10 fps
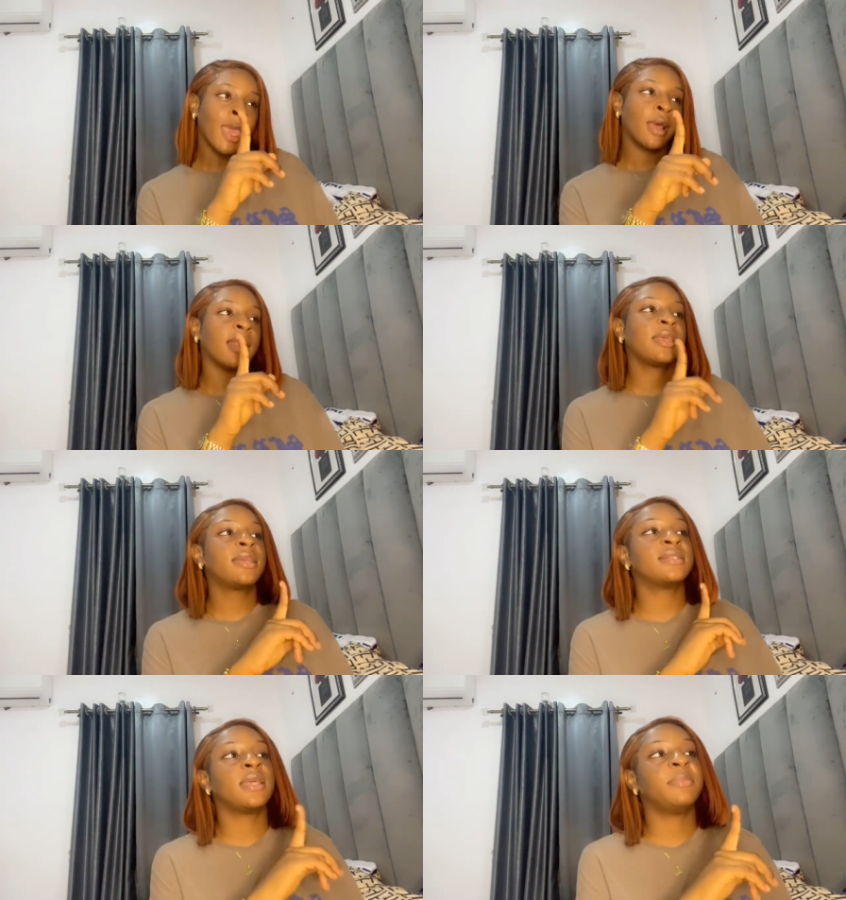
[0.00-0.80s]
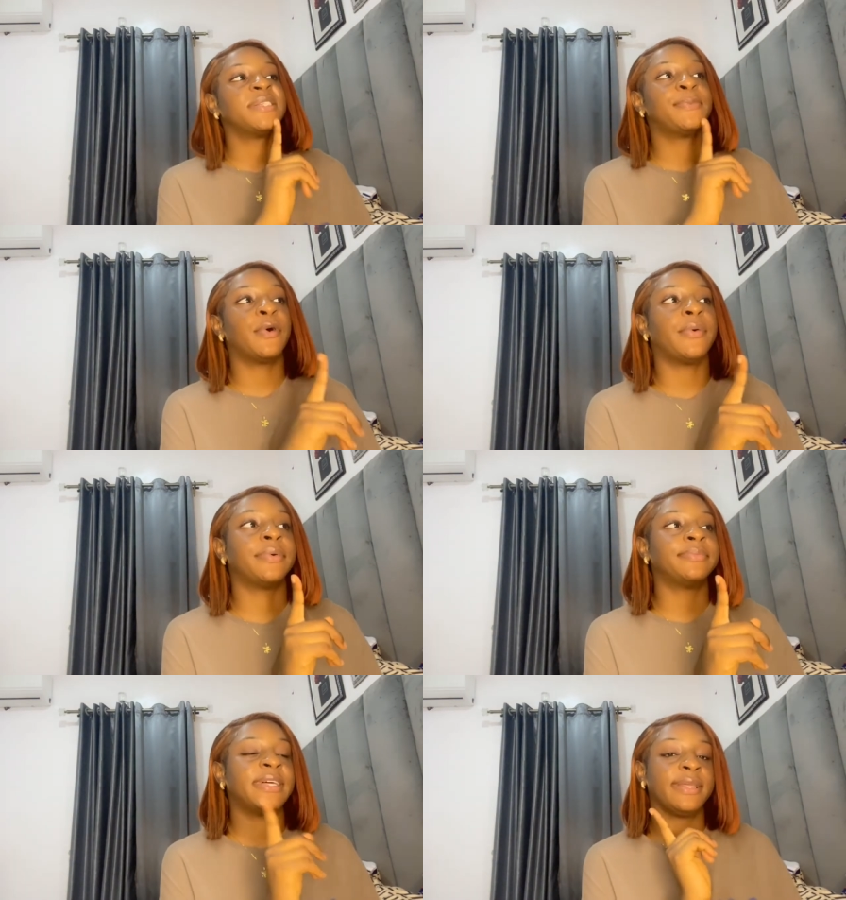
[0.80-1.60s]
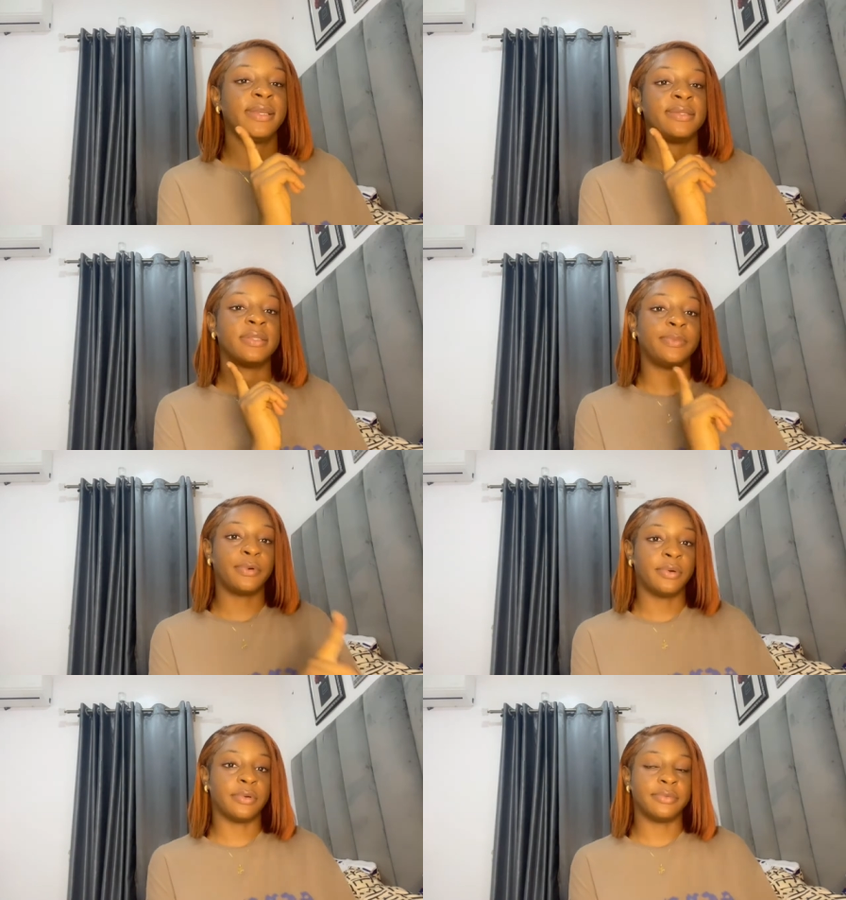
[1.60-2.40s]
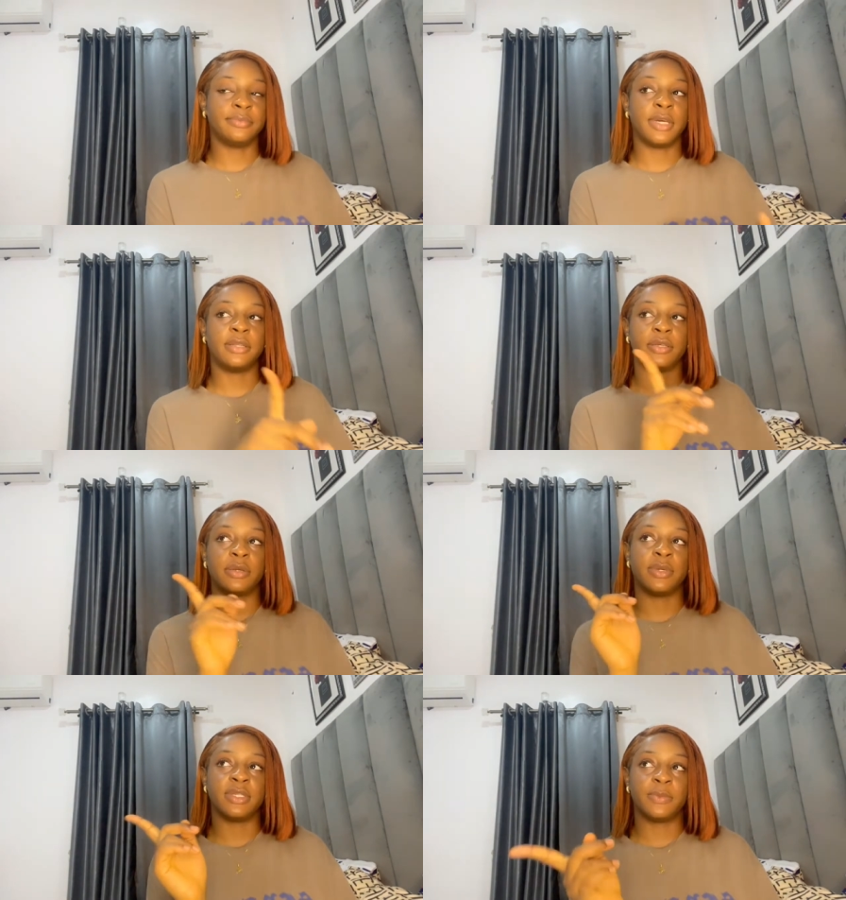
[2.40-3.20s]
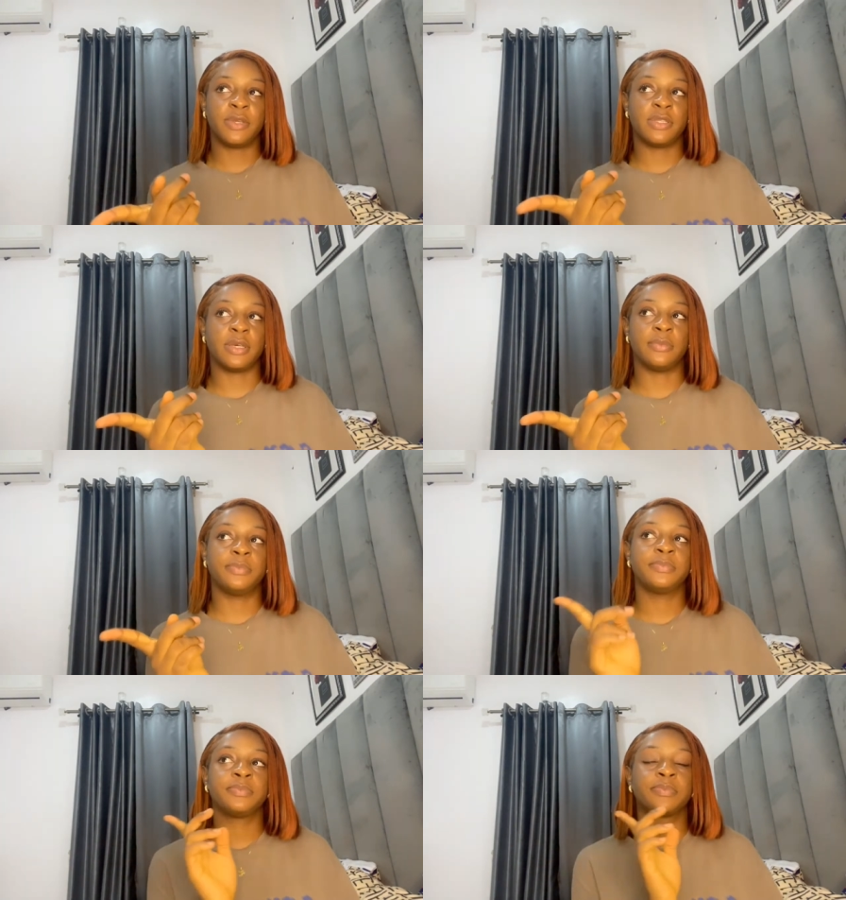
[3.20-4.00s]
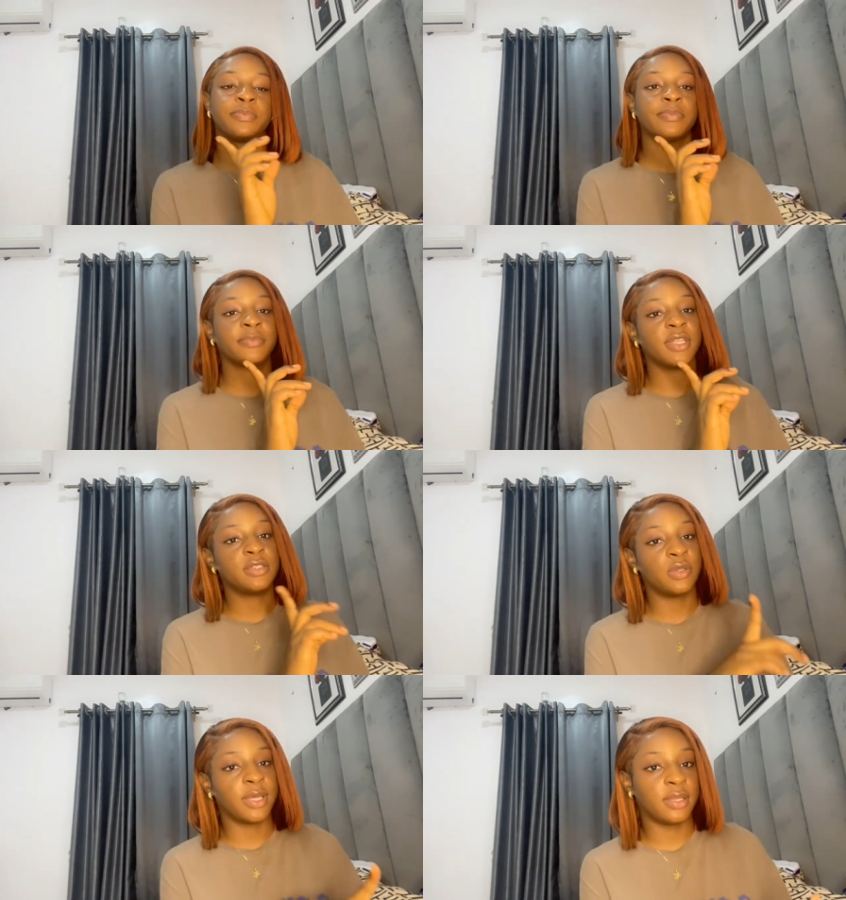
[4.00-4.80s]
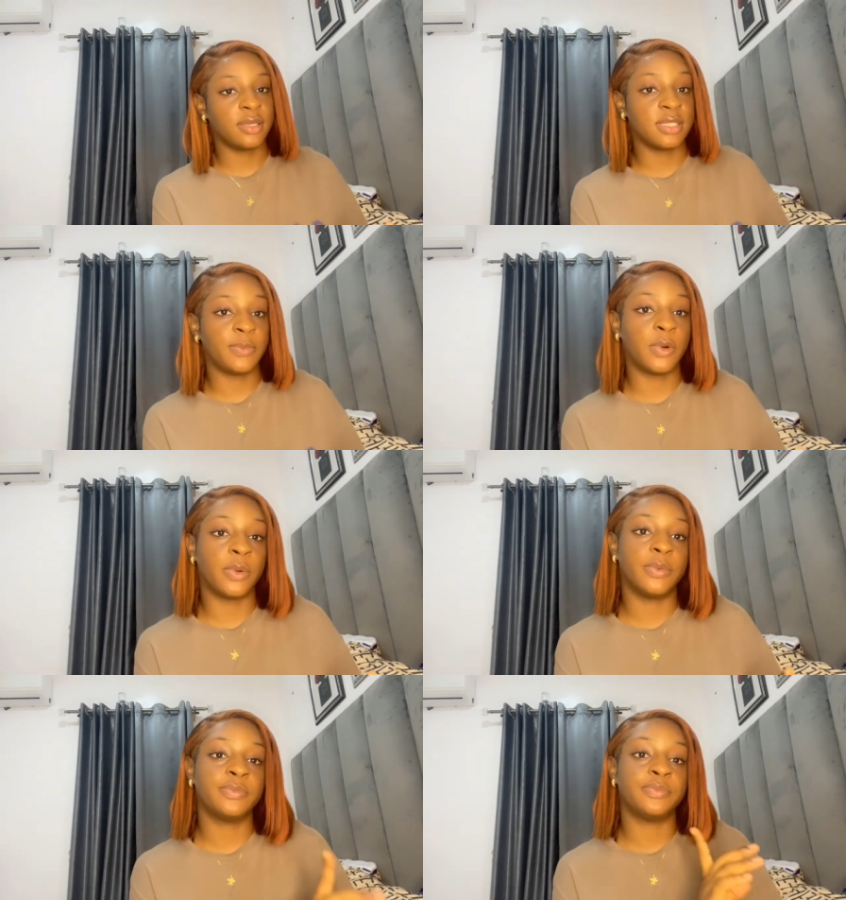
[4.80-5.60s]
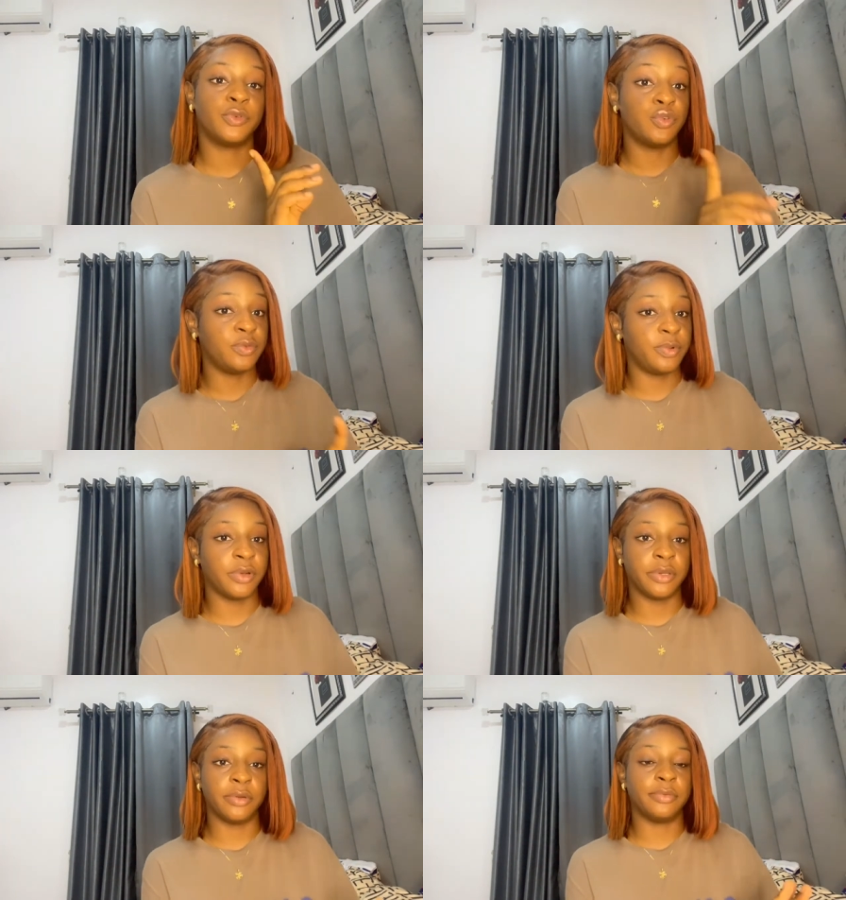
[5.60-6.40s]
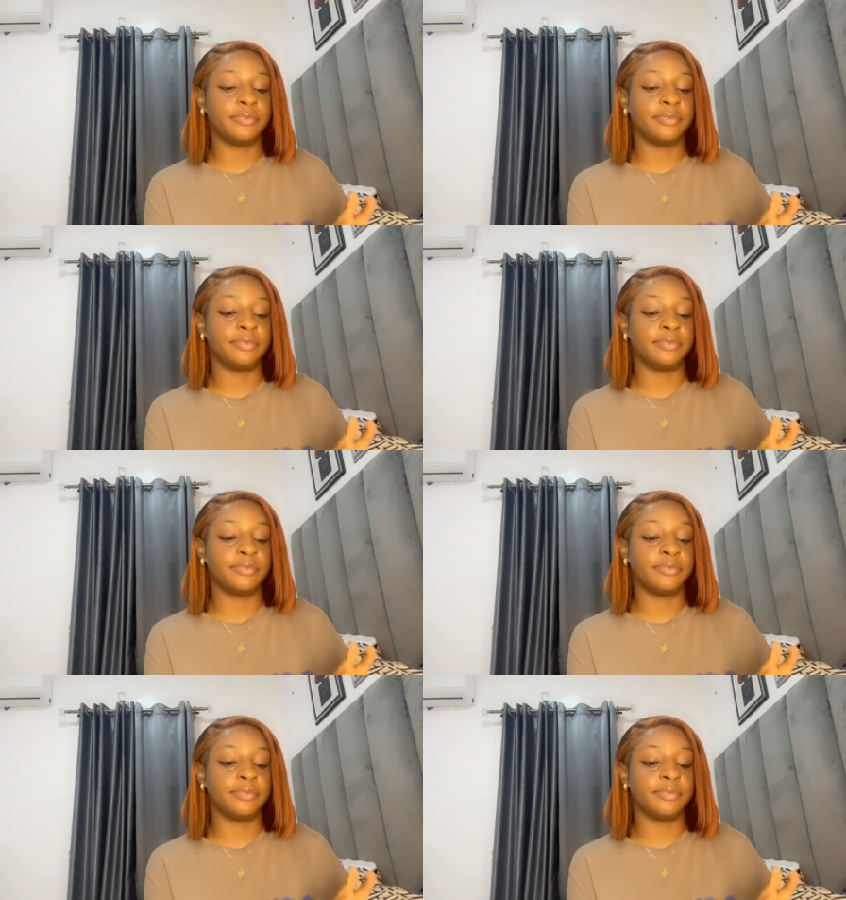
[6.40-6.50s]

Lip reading: I think his name is Paul. I think he's the Paul, and the other one is Peter. So I think it's Paul. Rude boy though.